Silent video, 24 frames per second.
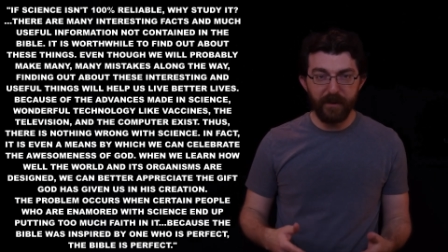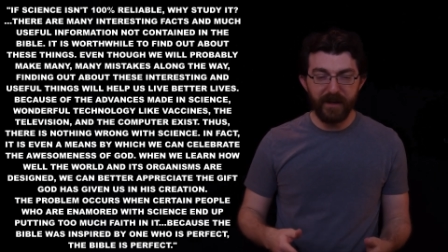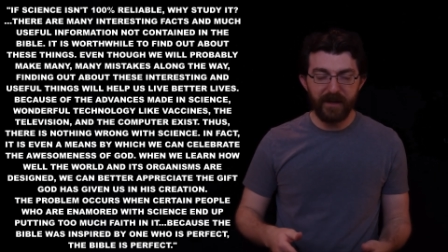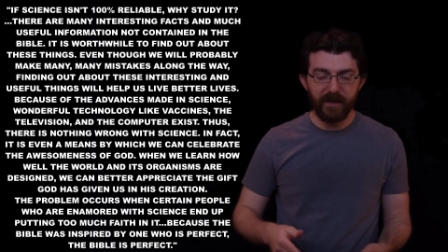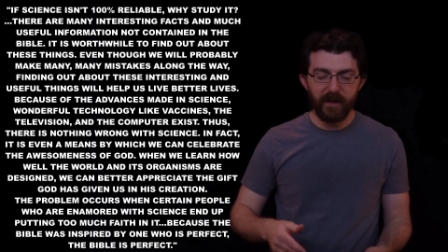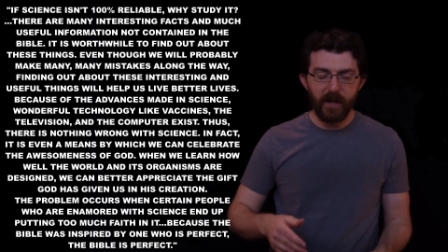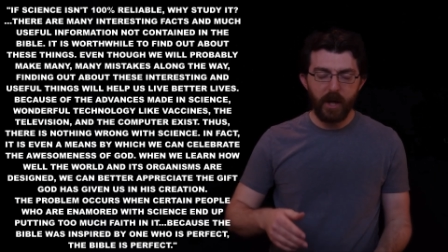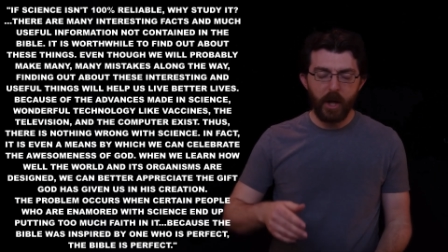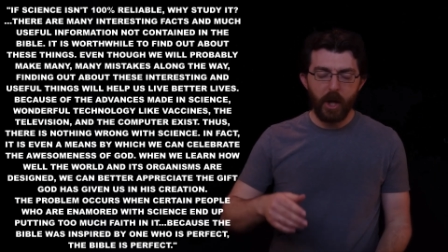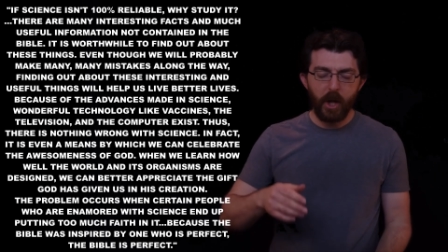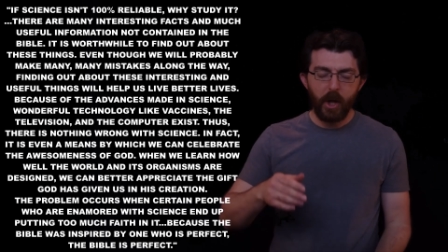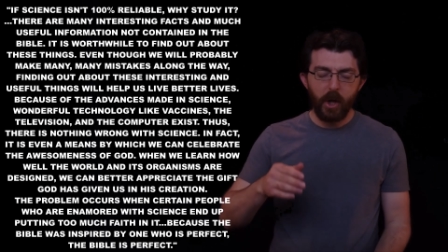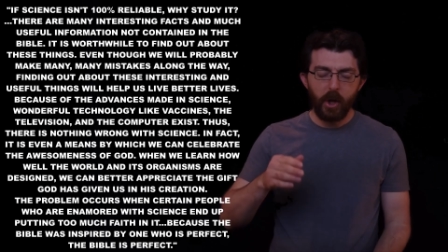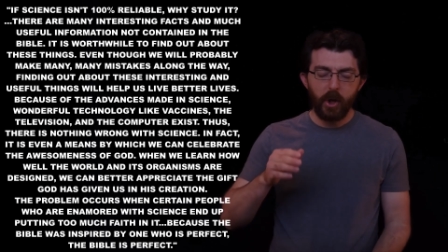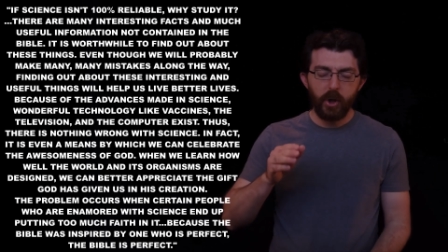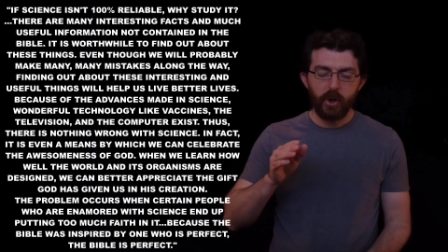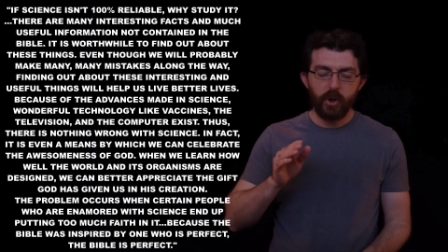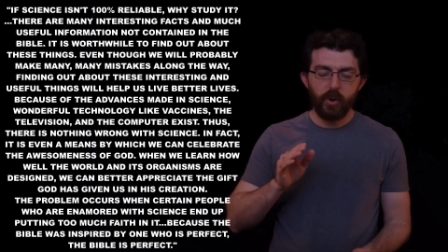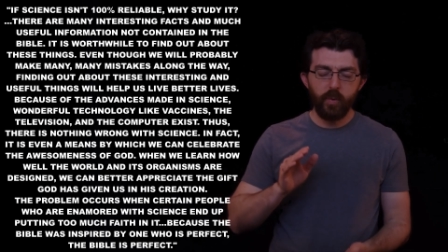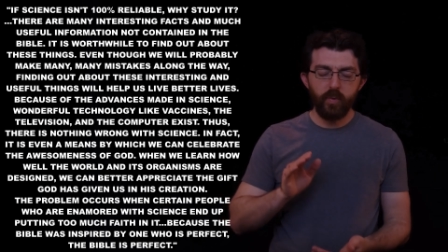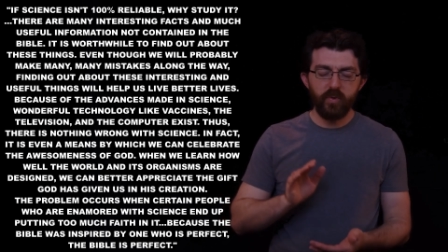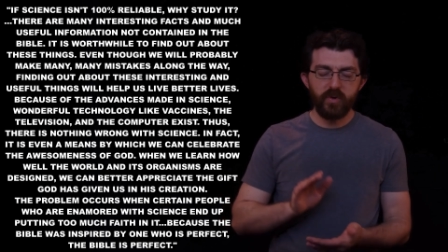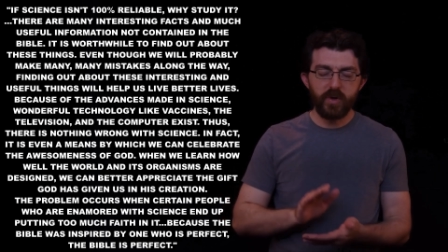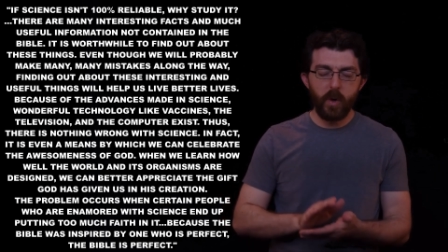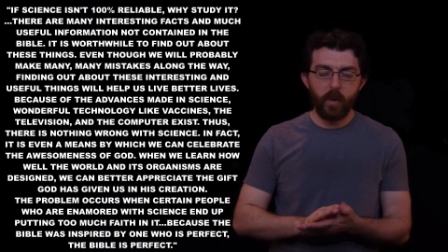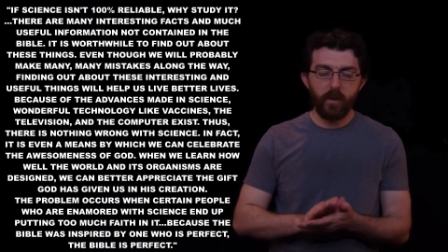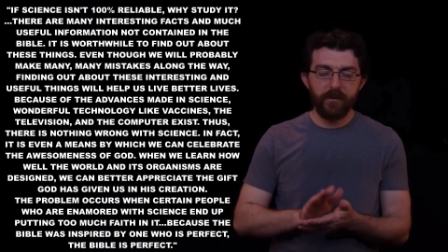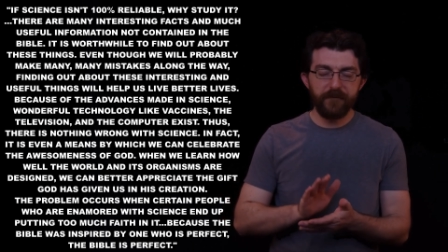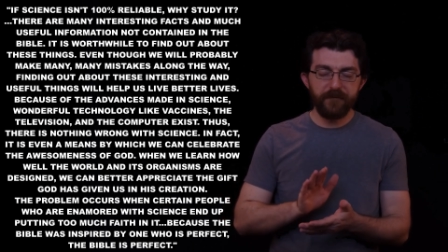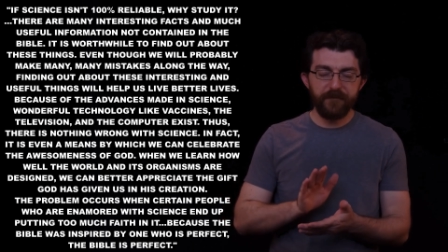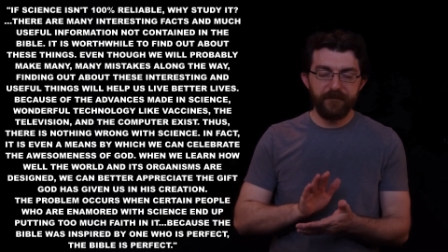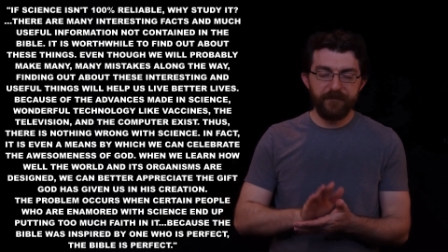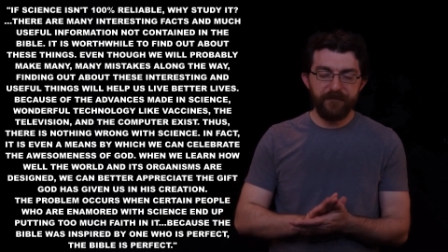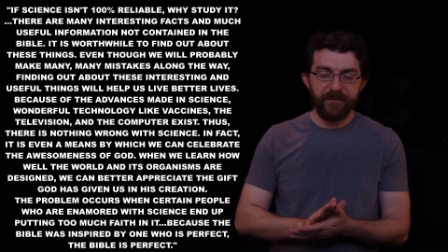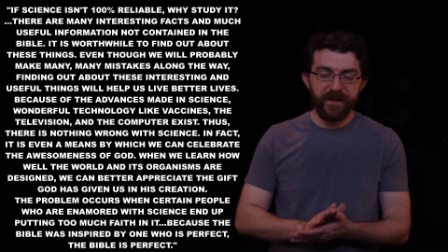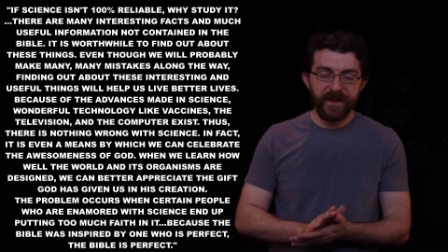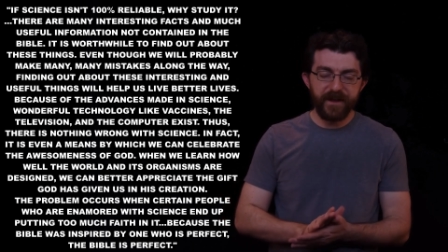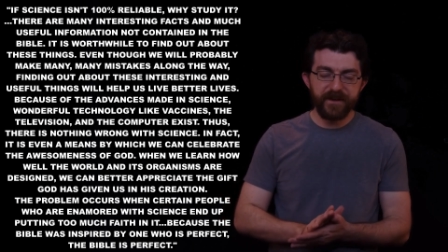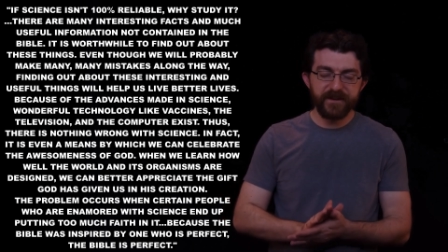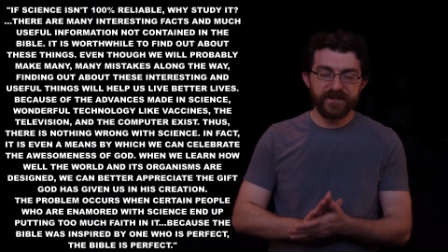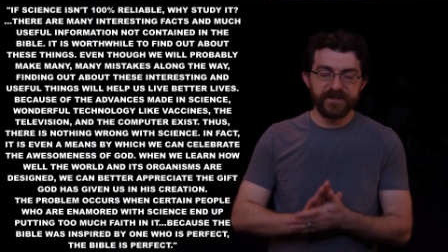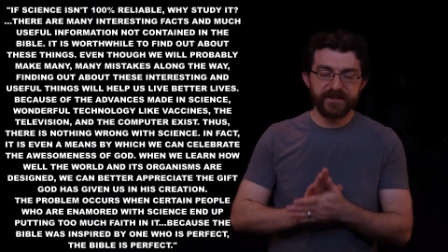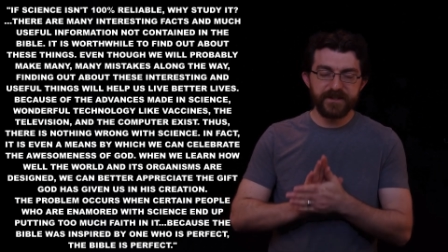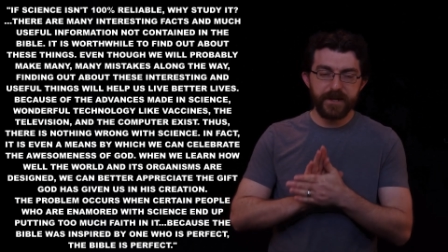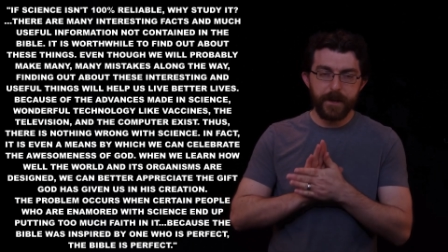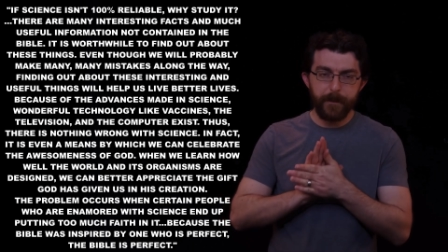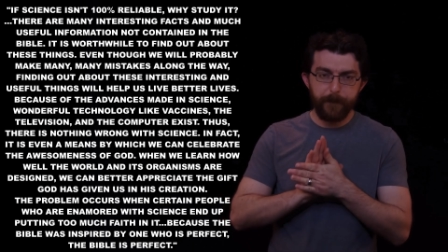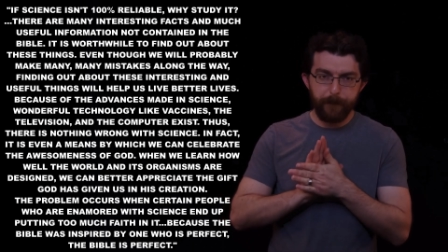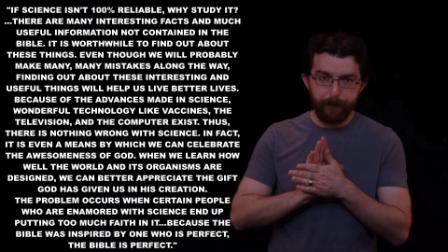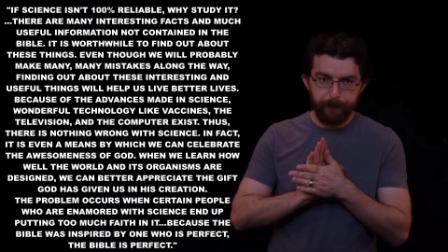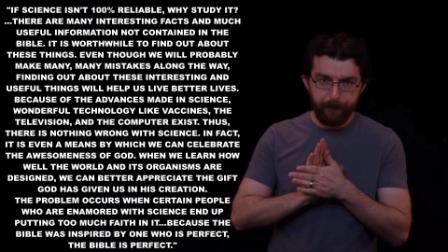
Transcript: But you don't fix